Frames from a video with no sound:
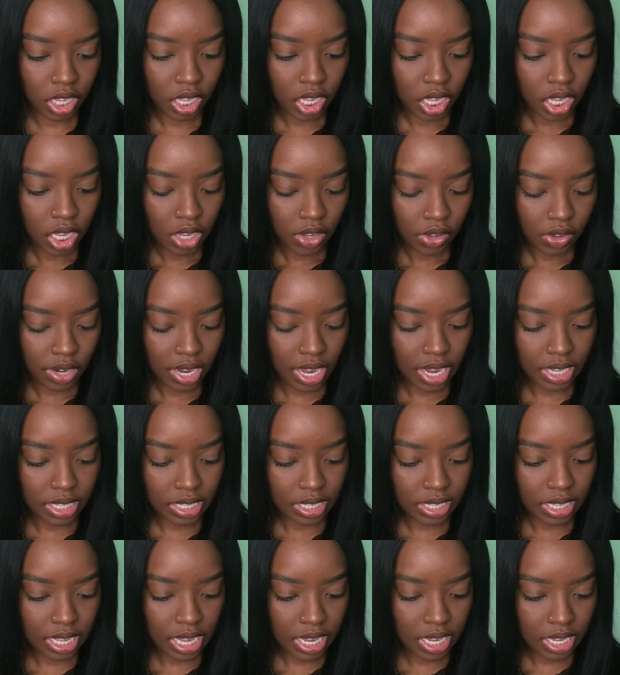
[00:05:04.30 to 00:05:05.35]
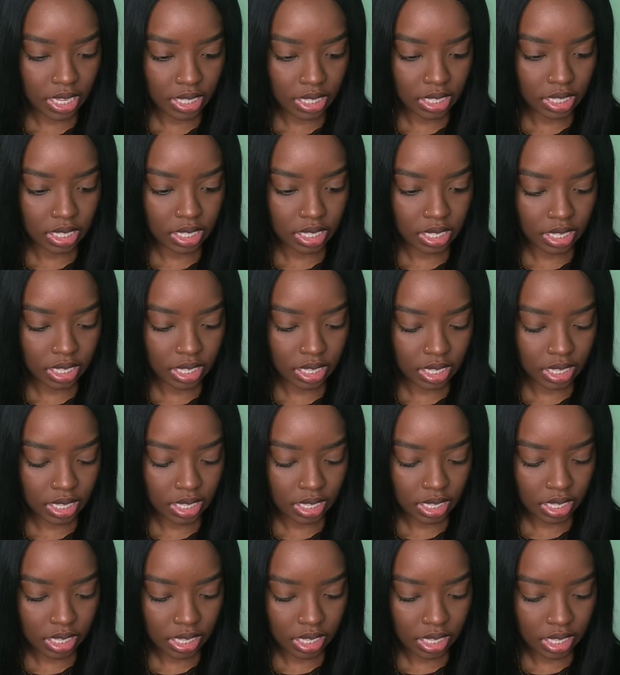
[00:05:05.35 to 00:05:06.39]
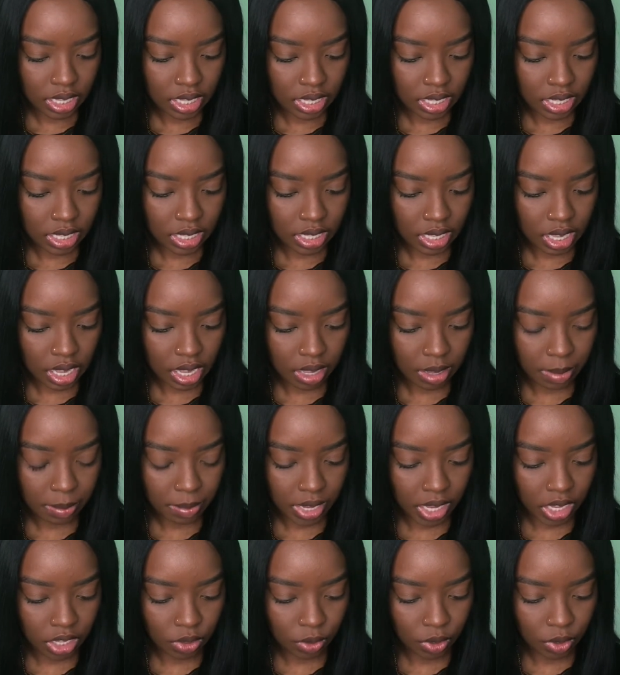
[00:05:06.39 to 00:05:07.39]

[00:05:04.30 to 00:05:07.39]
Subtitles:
United States. Set up here.